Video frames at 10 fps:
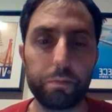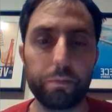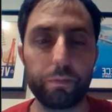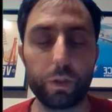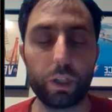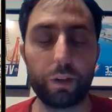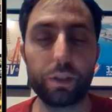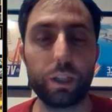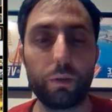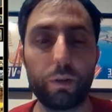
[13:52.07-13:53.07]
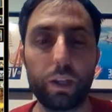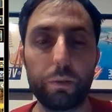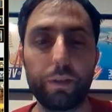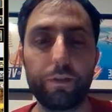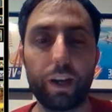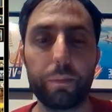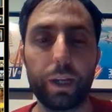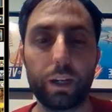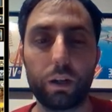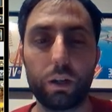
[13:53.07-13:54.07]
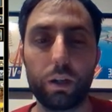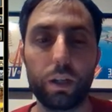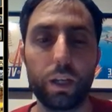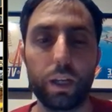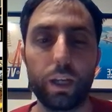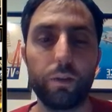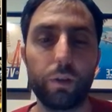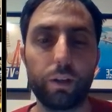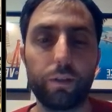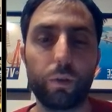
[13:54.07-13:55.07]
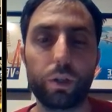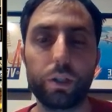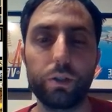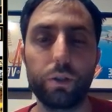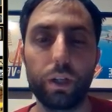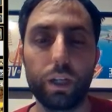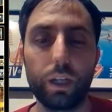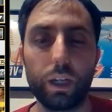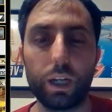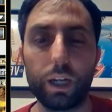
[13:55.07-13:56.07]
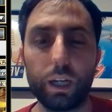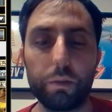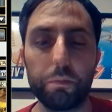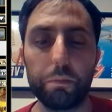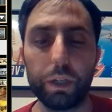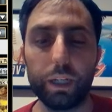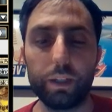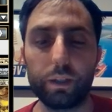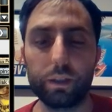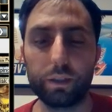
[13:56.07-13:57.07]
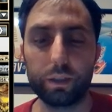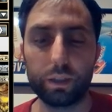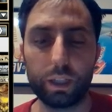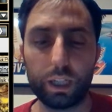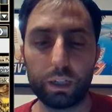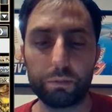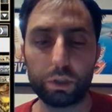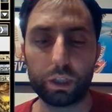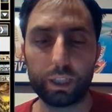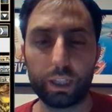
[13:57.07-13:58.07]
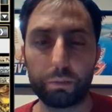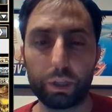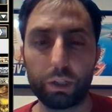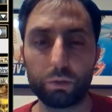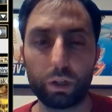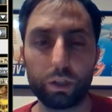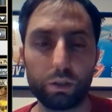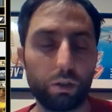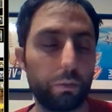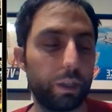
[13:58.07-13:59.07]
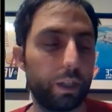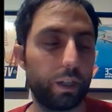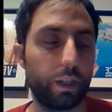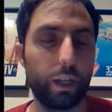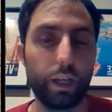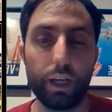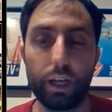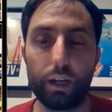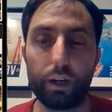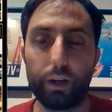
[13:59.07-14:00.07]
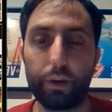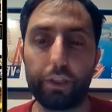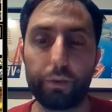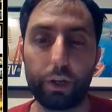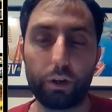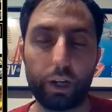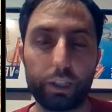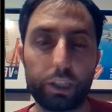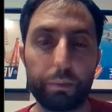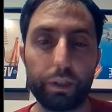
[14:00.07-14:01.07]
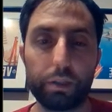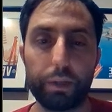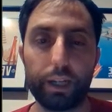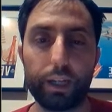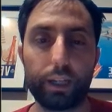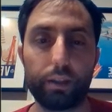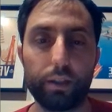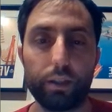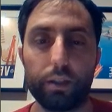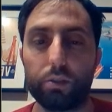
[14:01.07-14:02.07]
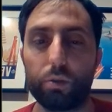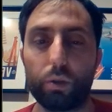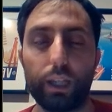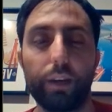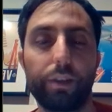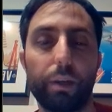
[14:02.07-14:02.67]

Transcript: which obviously I'd rather be a 5 mana card if we can afford to, but just cut down the Planeswalkers a little bit, and with the Auriok Champions main deck, the Sorin life gain